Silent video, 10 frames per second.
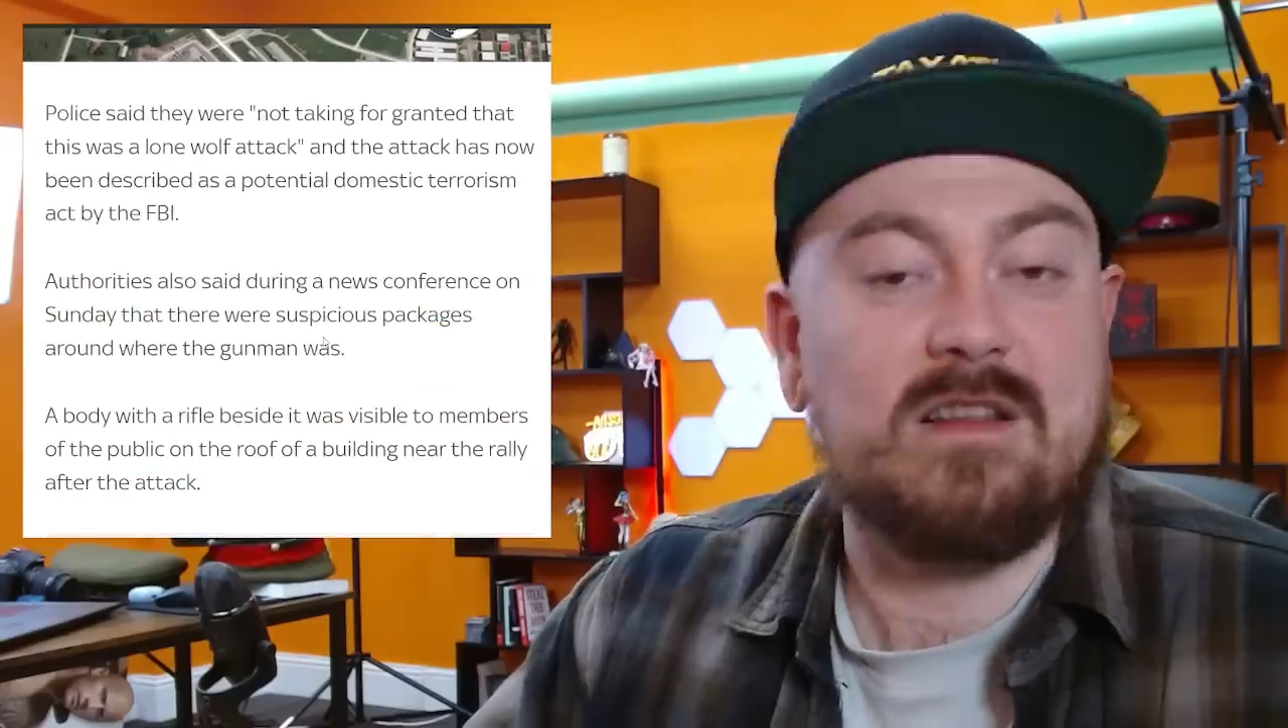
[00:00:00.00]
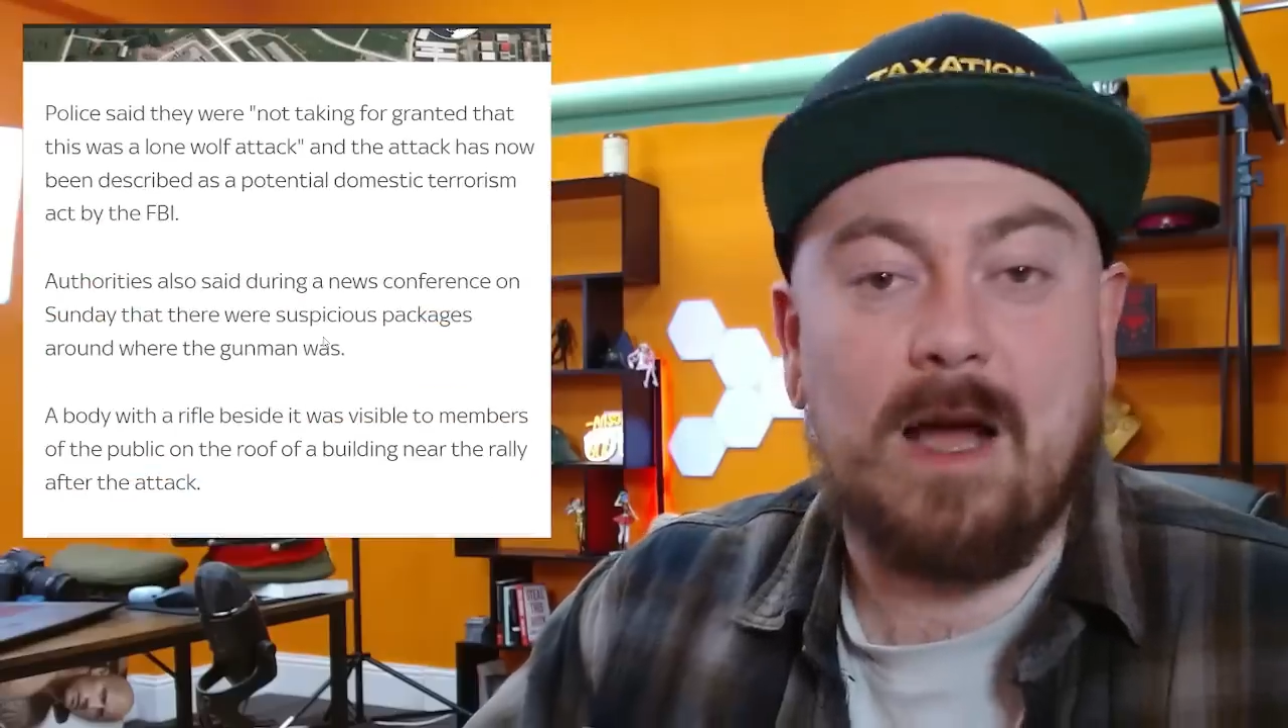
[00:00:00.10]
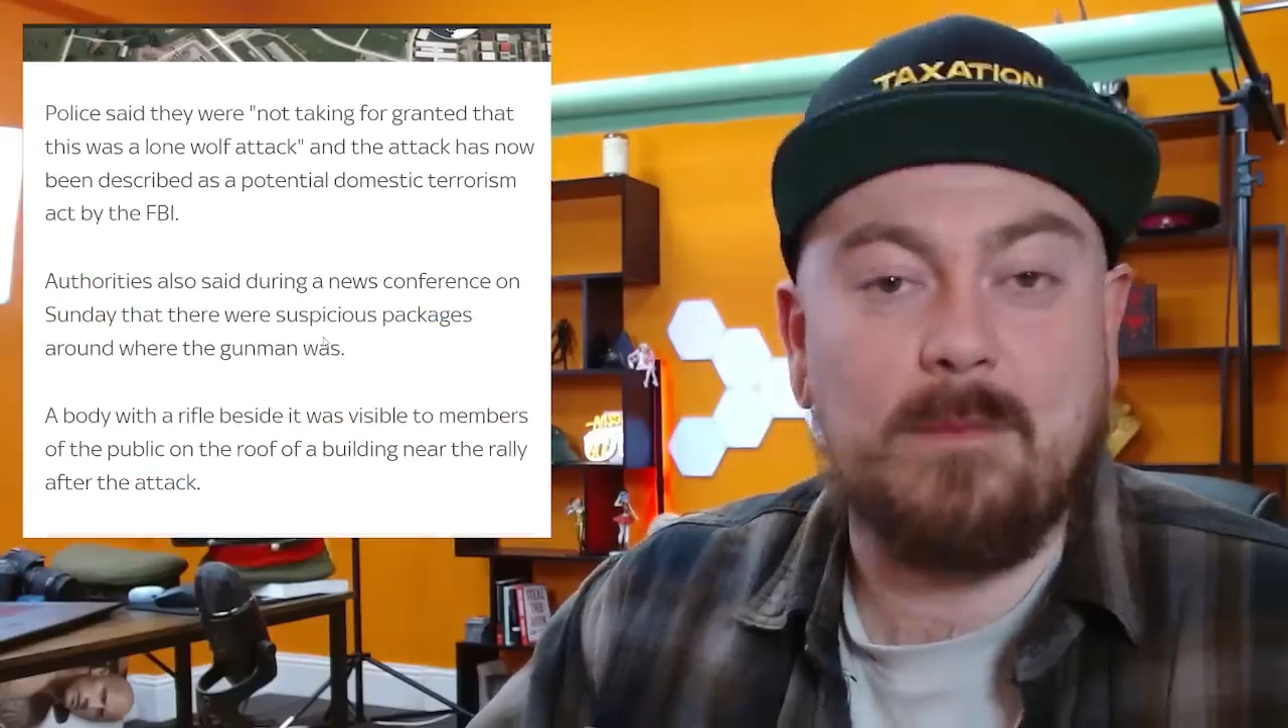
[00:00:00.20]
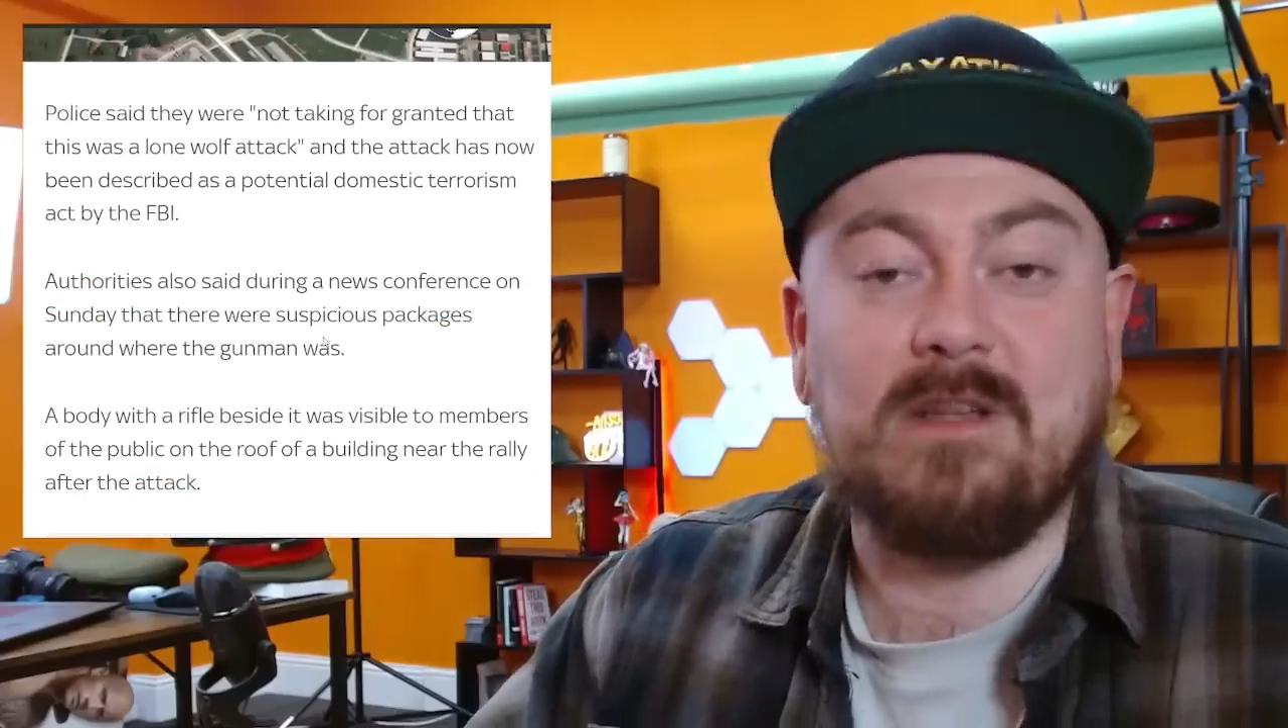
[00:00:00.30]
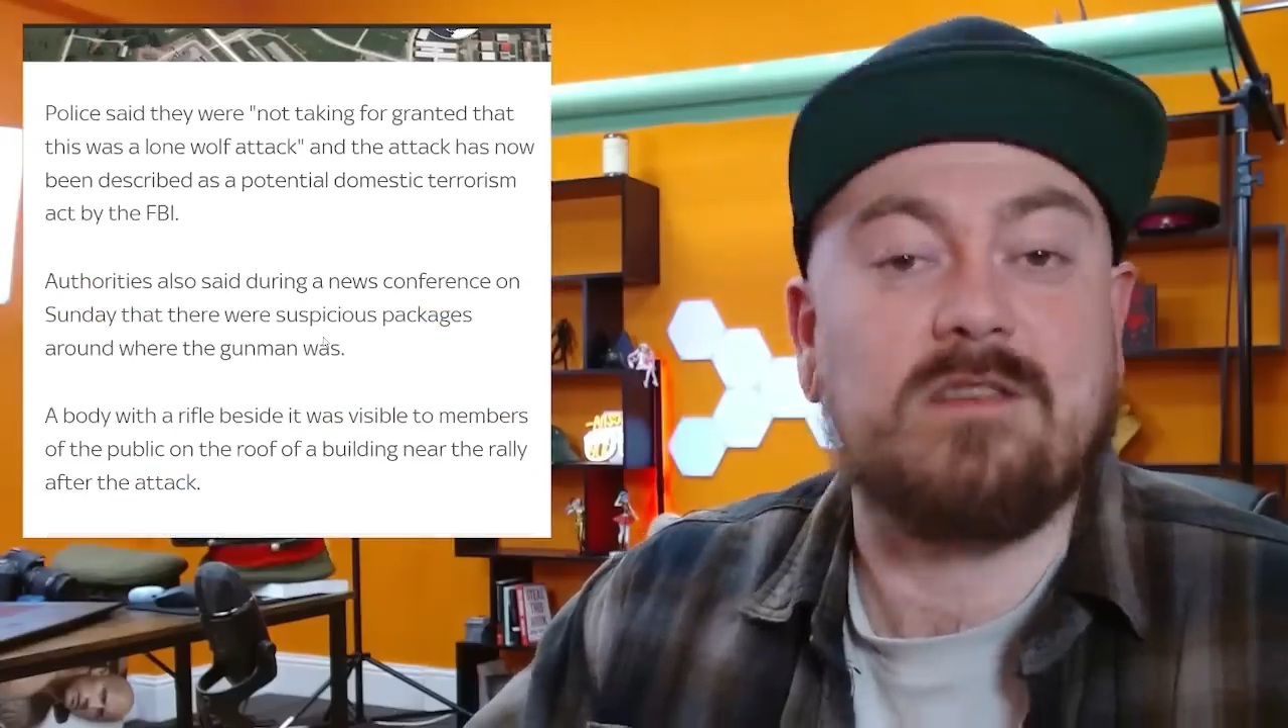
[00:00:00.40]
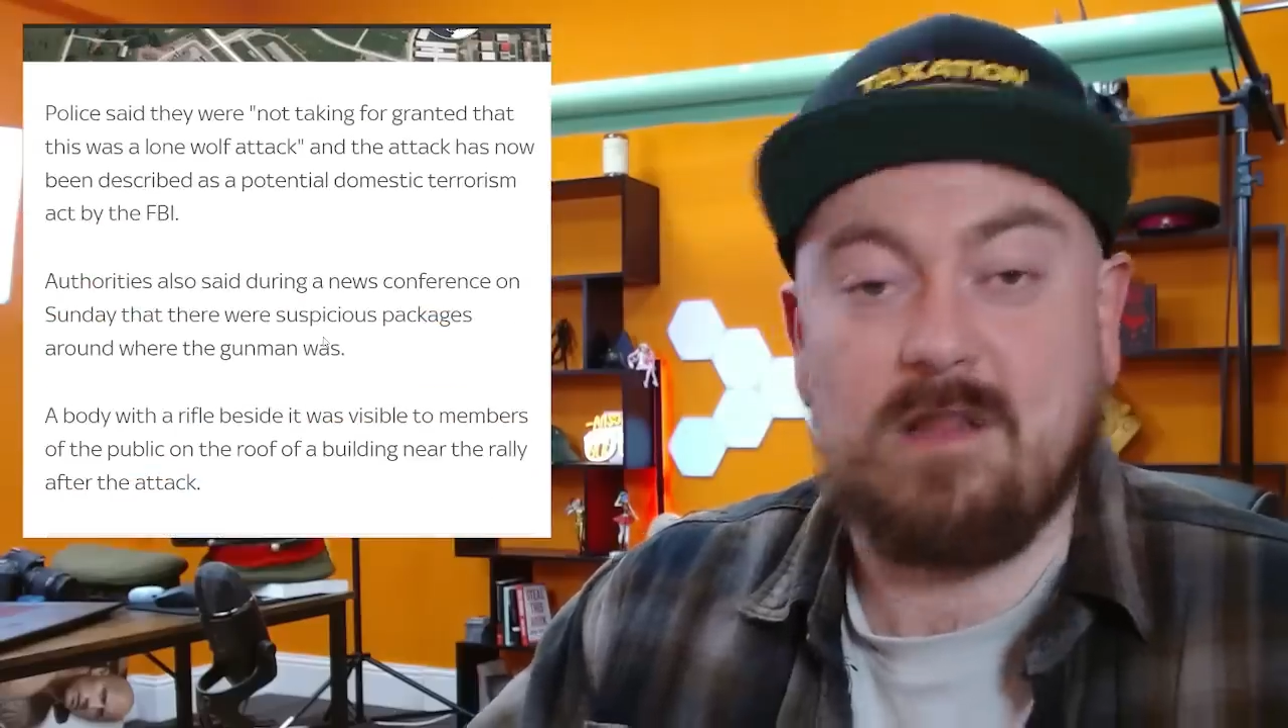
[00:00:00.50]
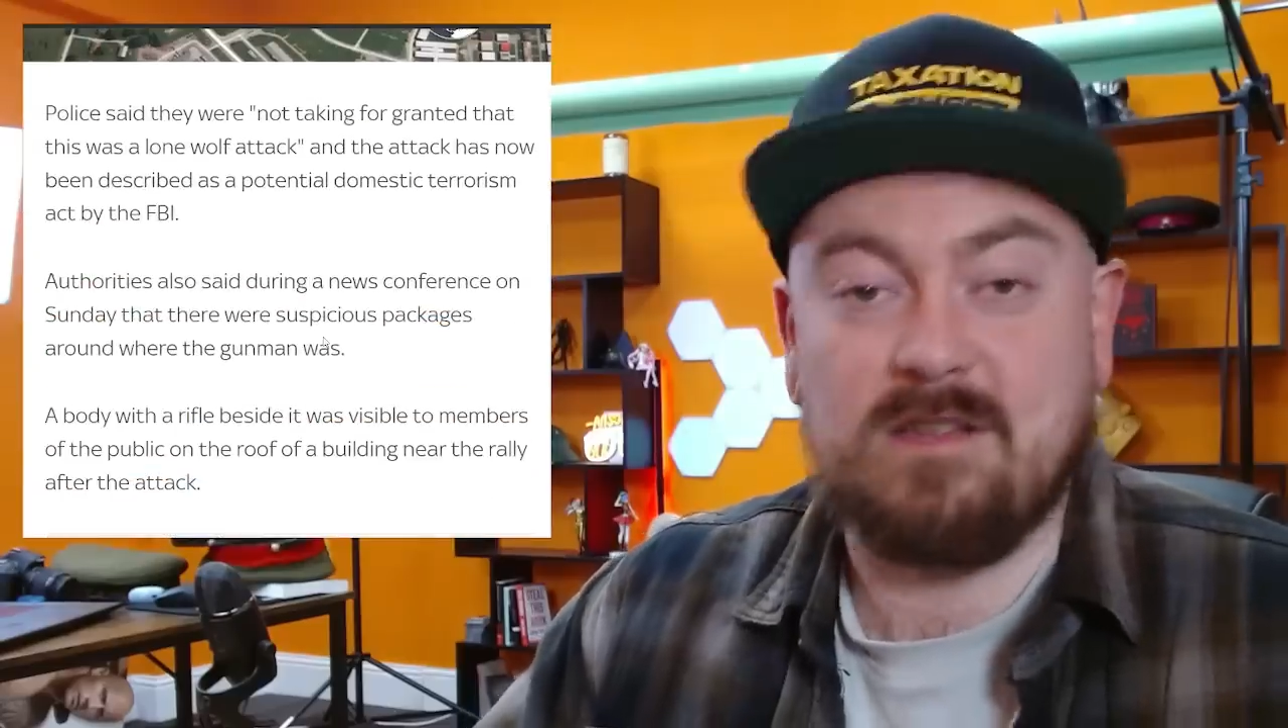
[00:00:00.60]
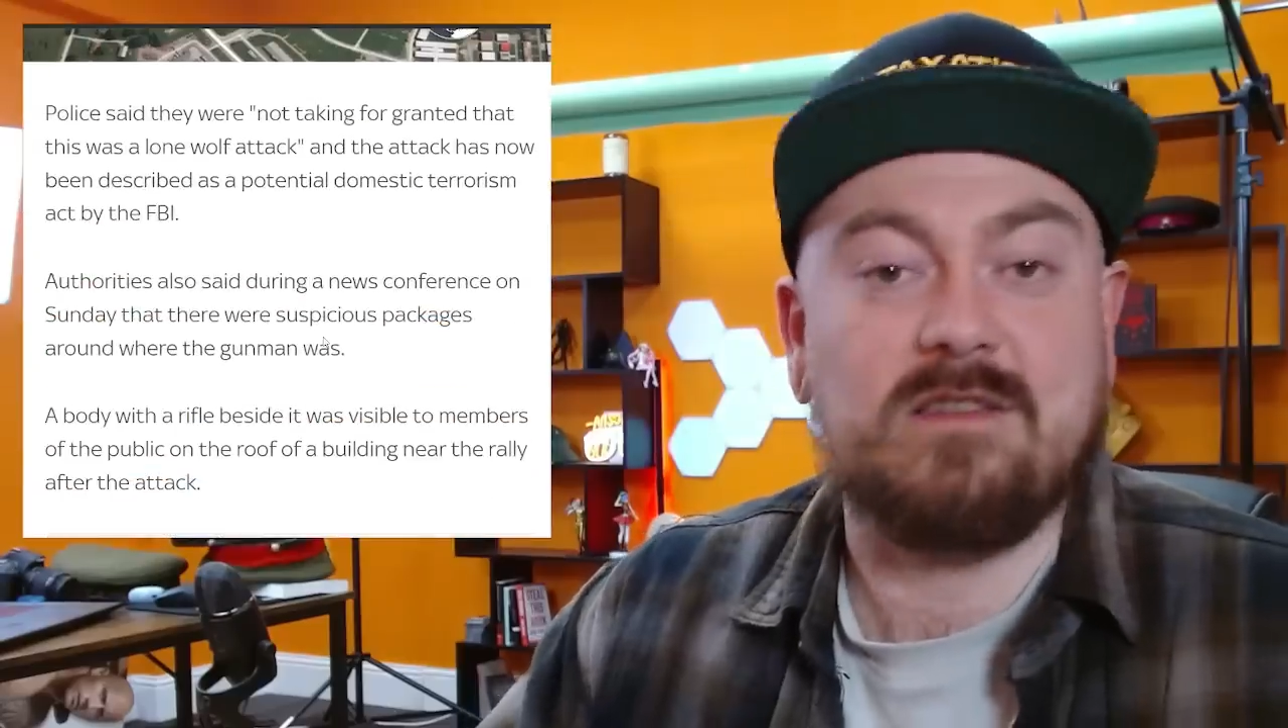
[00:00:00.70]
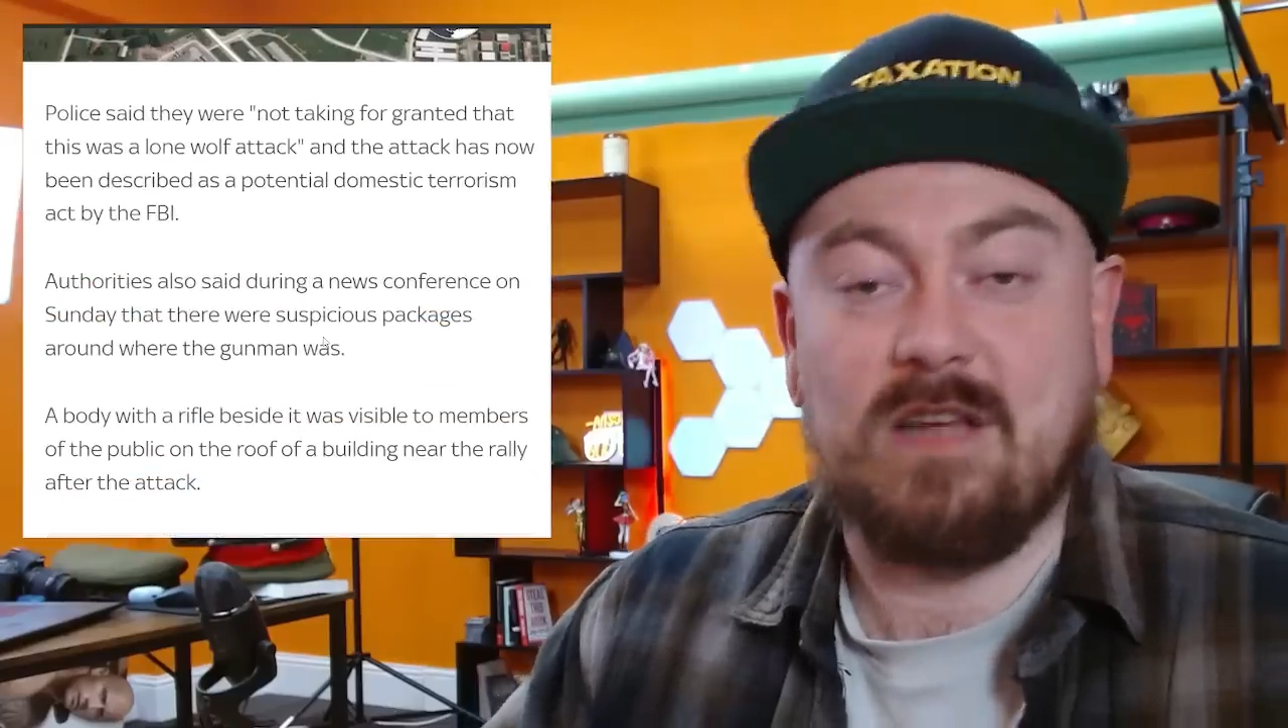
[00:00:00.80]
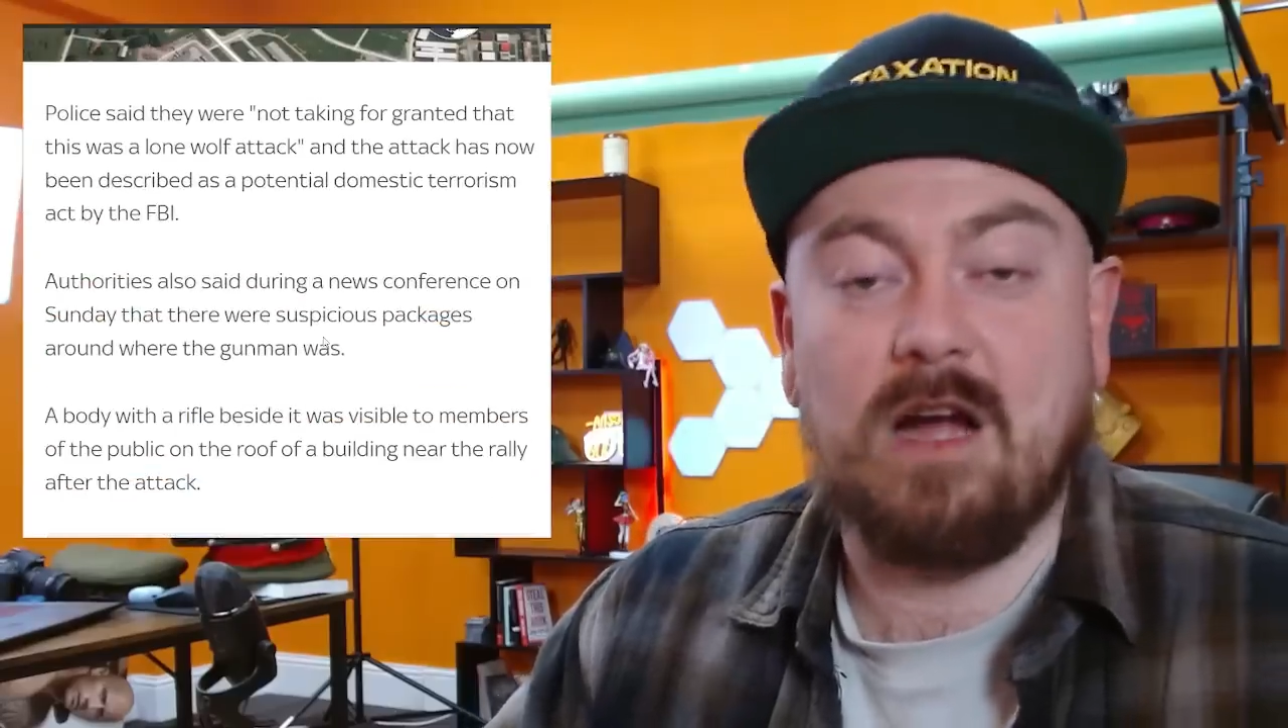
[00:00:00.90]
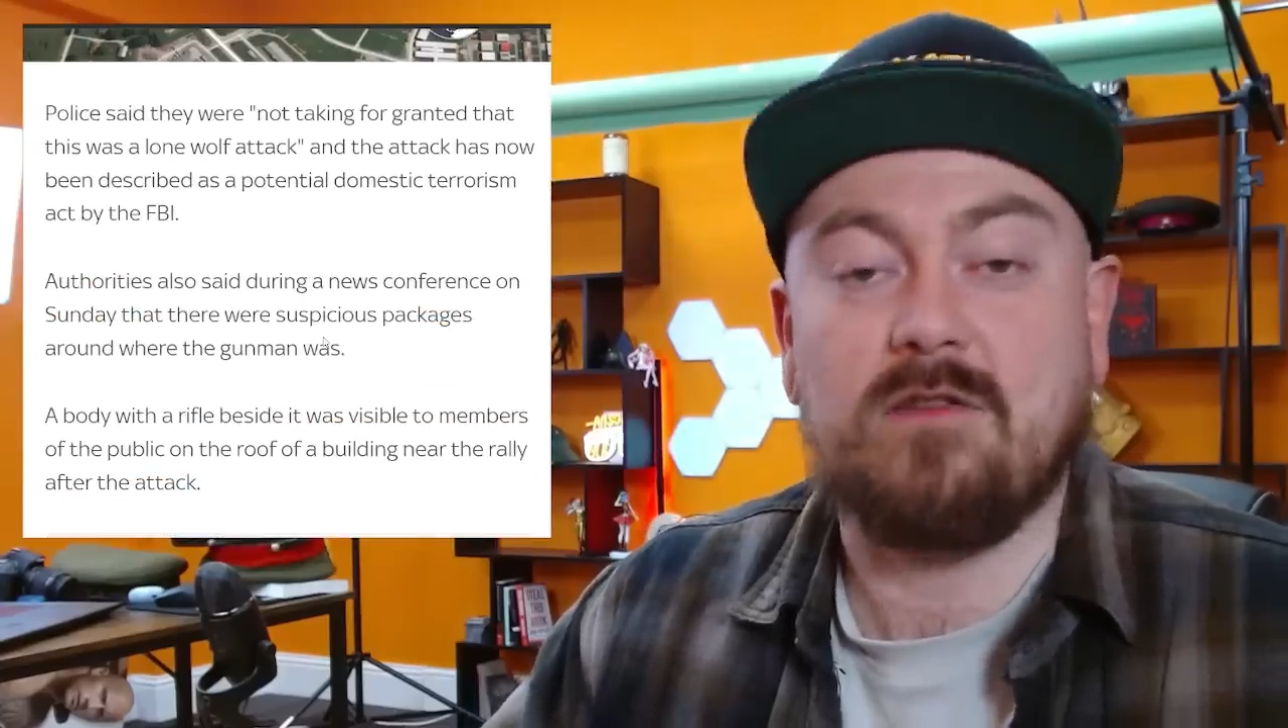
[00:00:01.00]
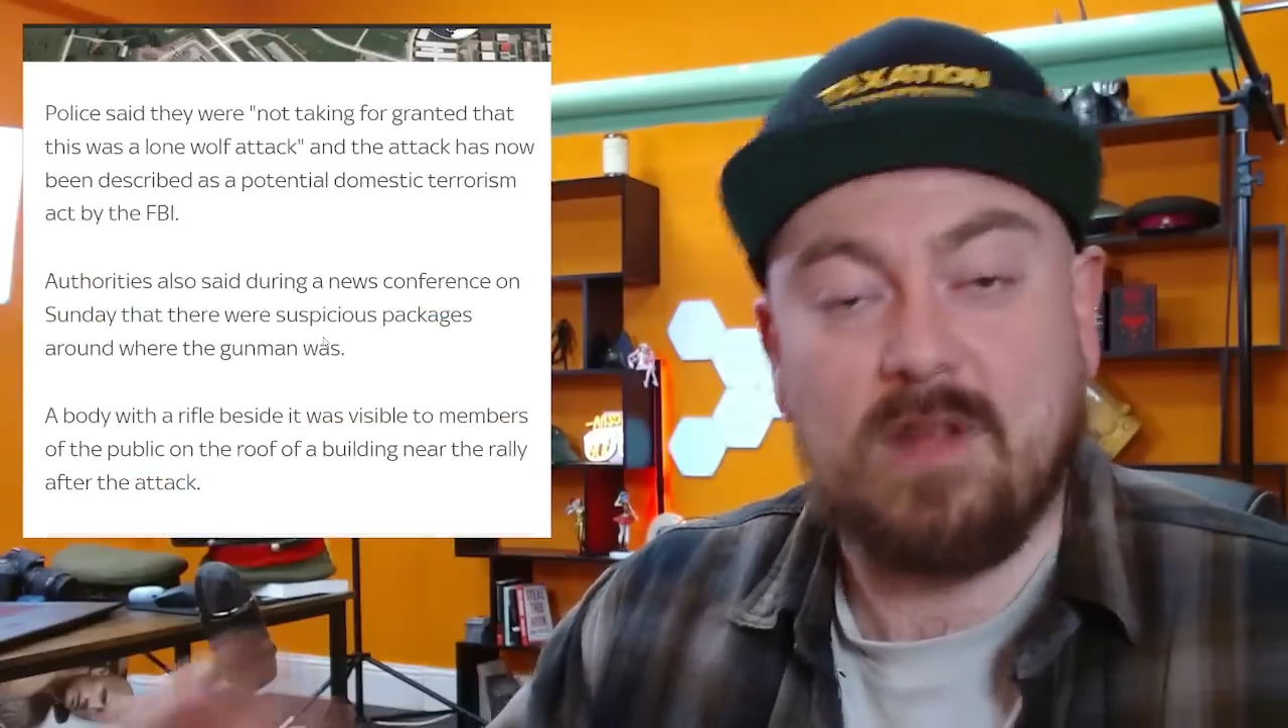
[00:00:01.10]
that means that this entire